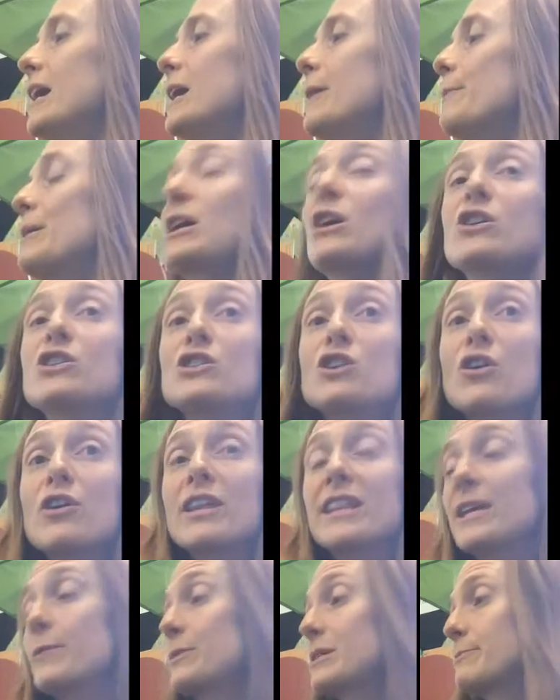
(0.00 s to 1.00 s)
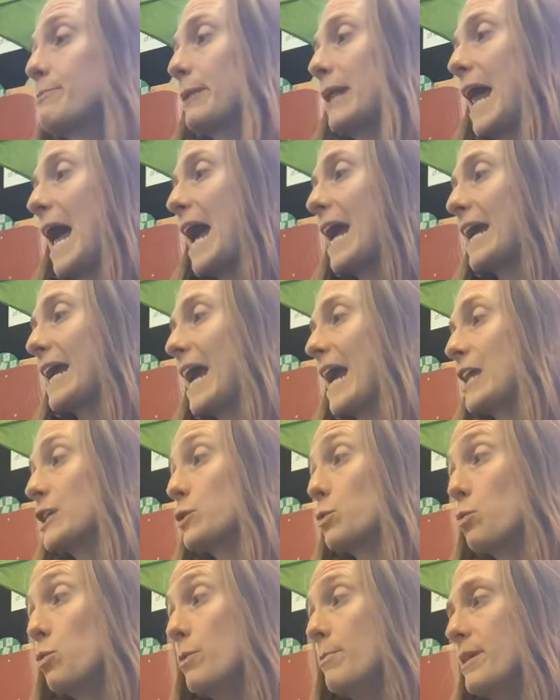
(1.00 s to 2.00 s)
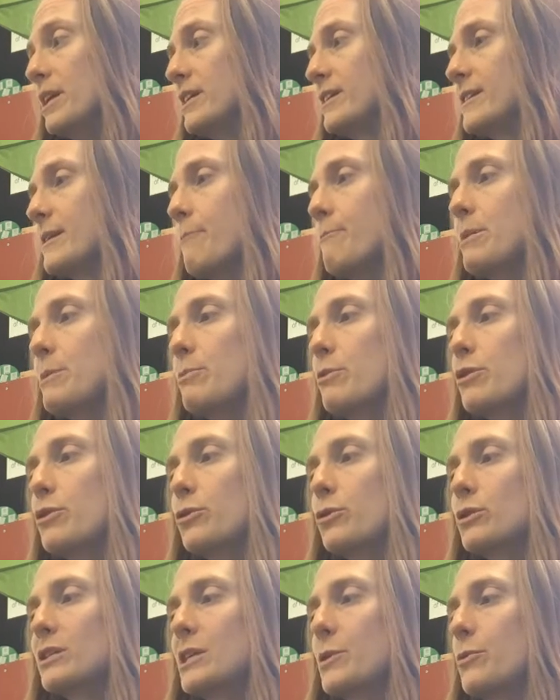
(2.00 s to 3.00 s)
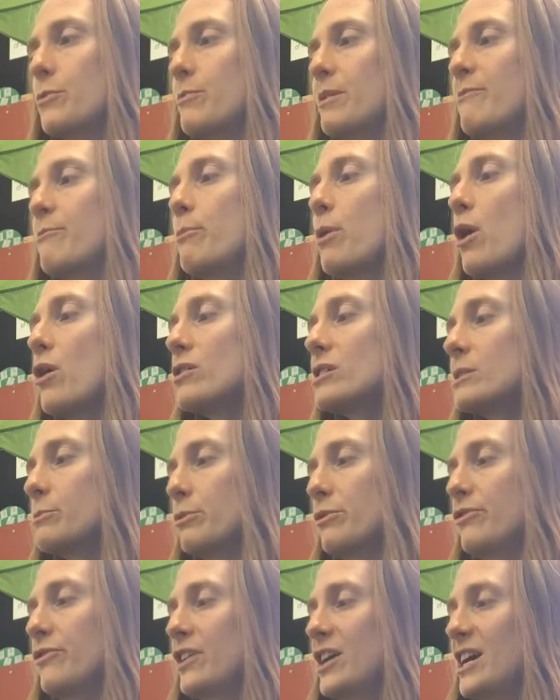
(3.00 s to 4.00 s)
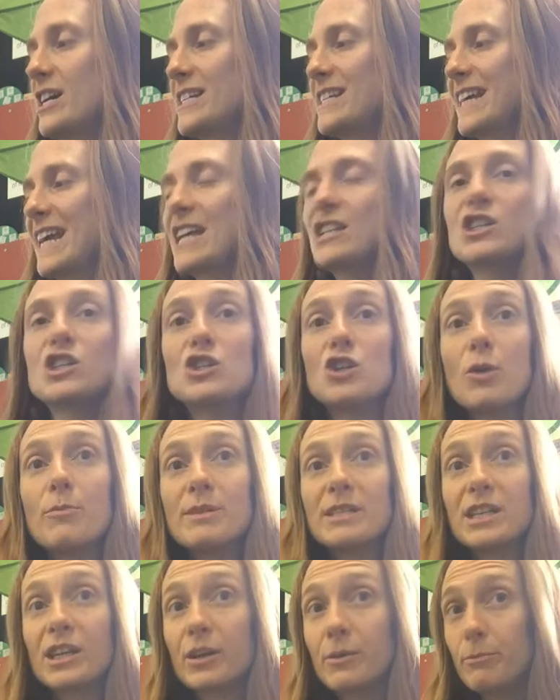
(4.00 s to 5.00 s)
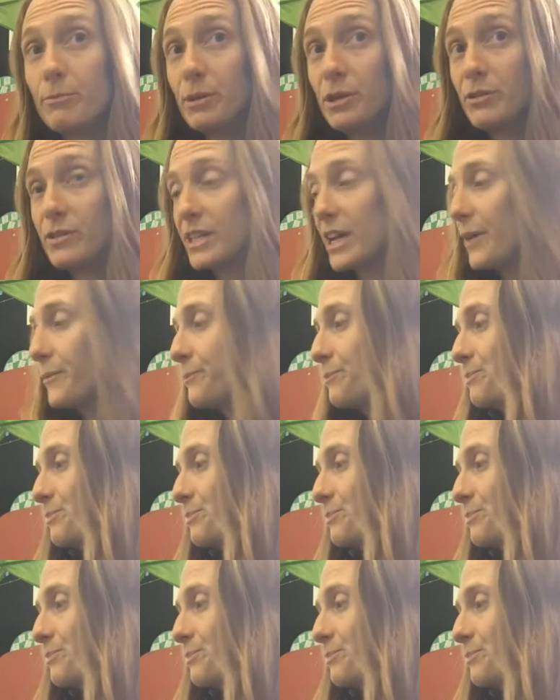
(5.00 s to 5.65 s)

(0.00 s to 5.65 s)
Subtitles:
Because Dorothy was black and a woman, some people thought it would be impossible for her to get a job as a computer.